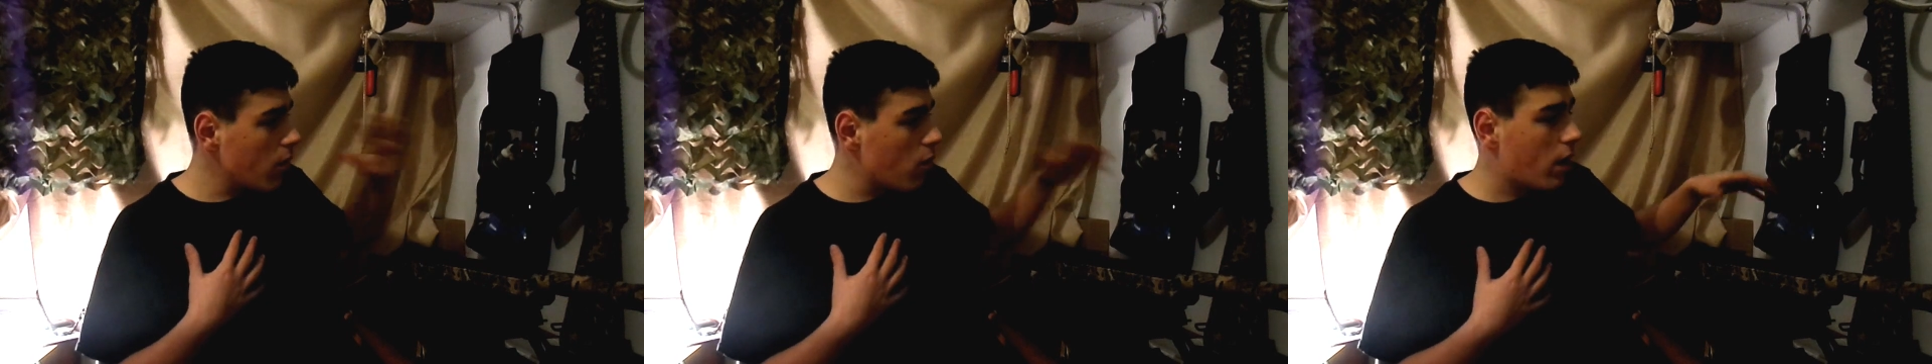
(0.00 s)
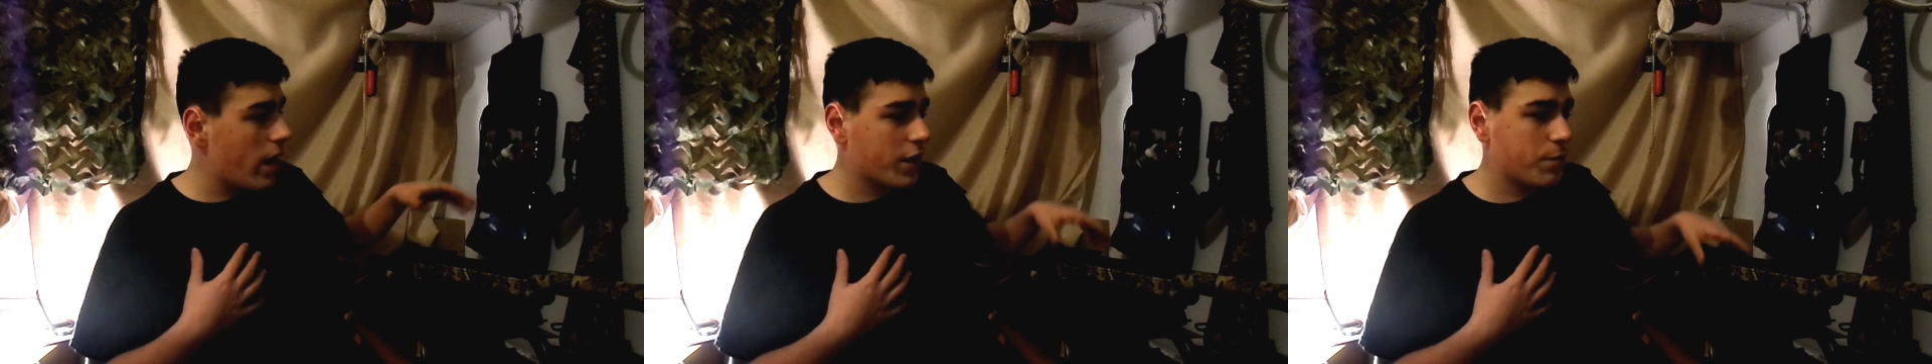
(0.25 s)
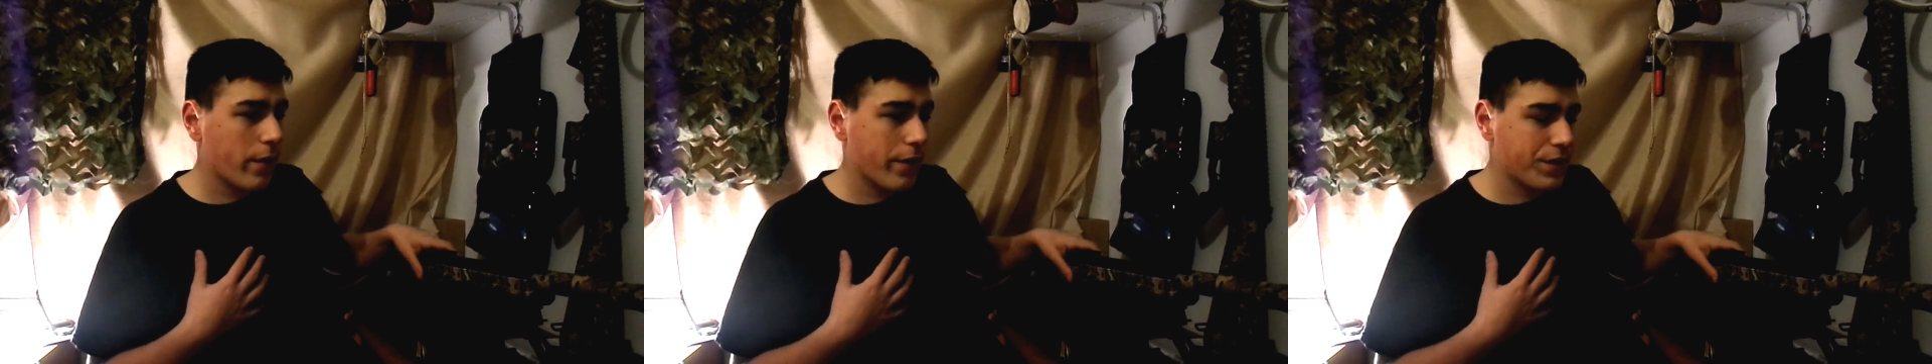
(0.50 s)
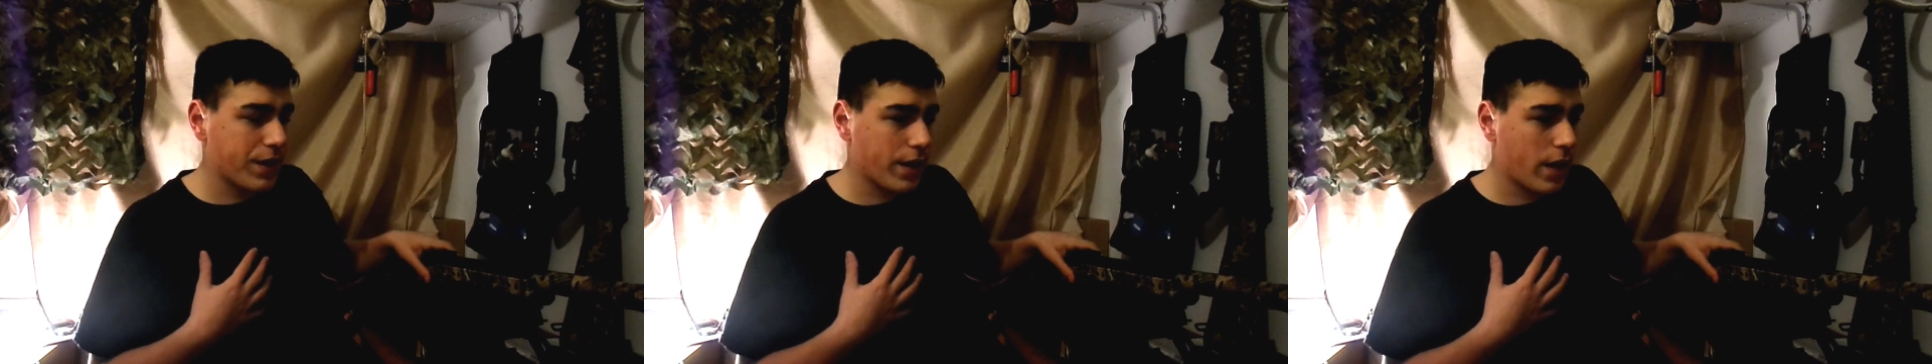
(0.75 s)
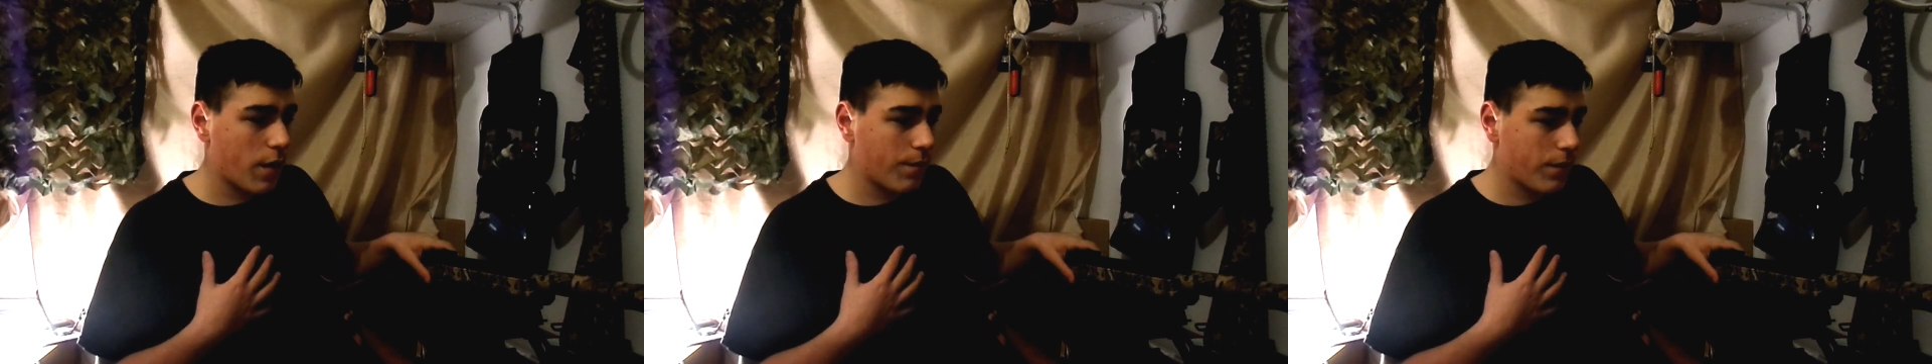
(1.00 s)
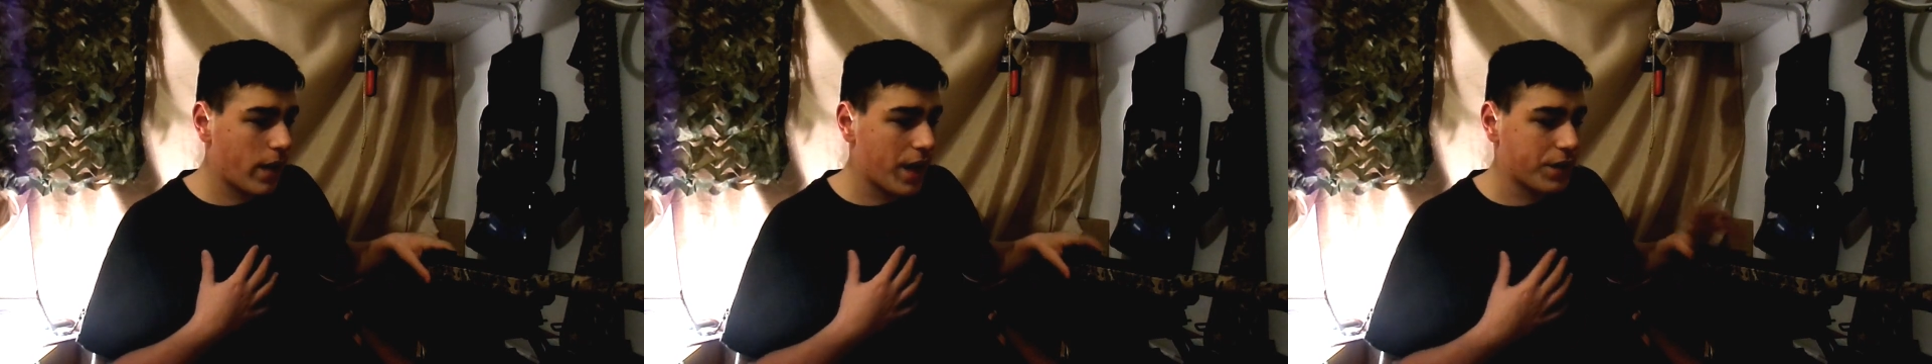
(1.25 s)
experiencing
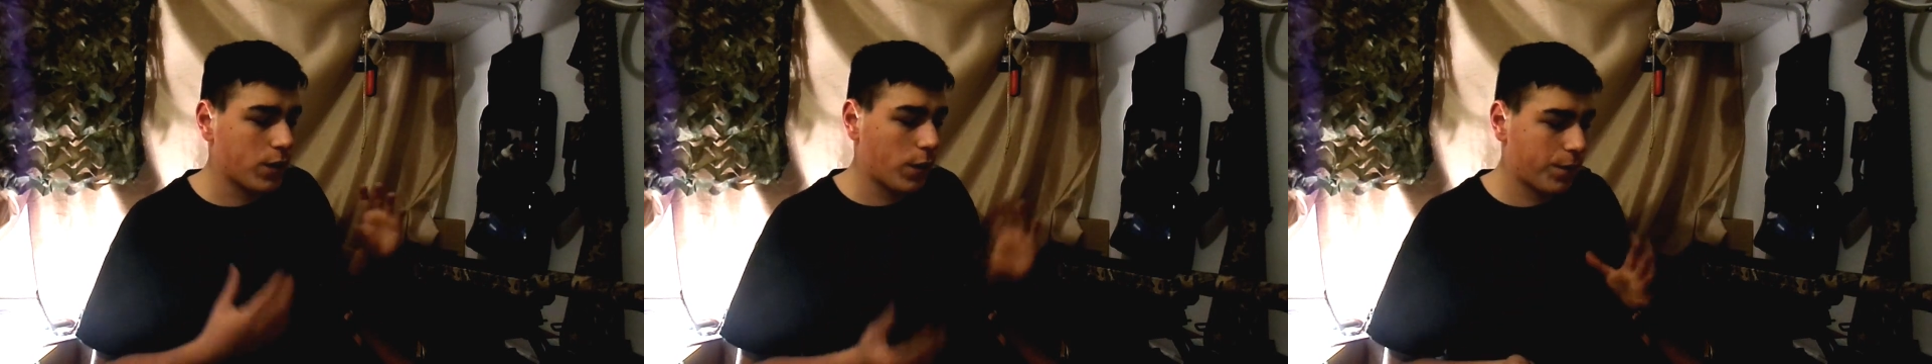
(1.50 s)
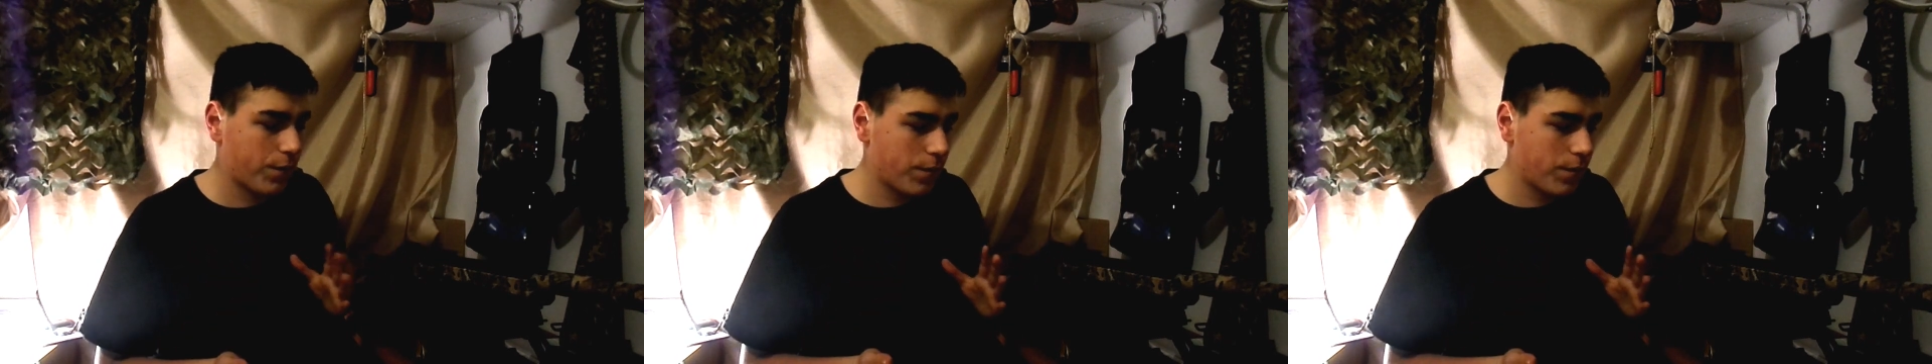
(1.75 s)
airsoft.